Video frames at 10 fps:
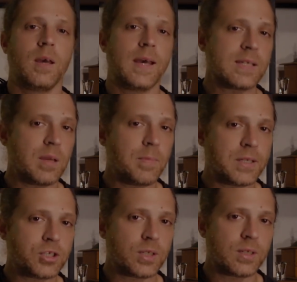As I
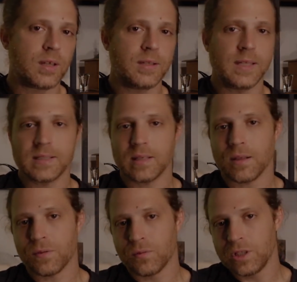mentioned, these
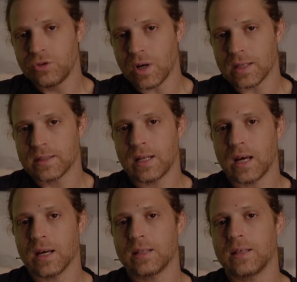3 drugs
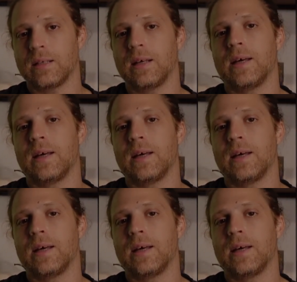targeted